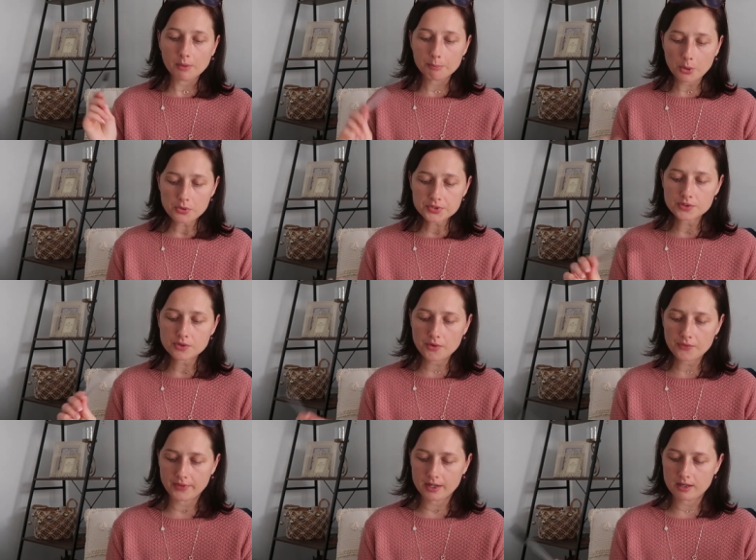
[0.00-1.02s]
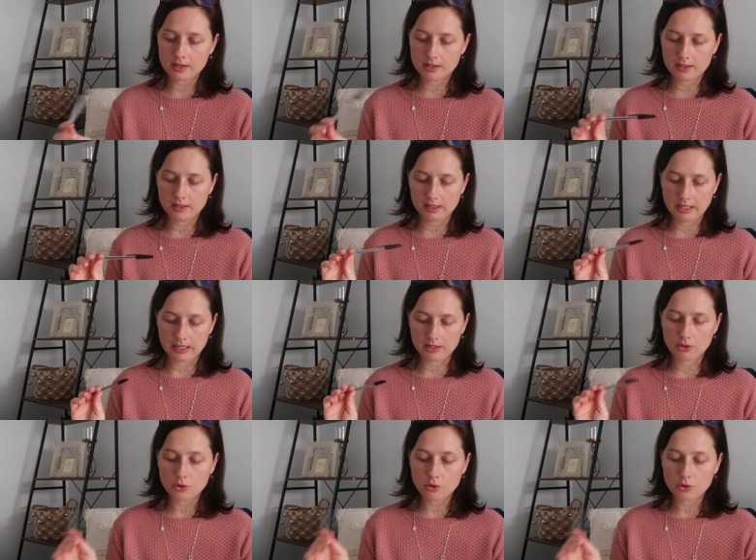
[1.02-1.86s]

both of the uh,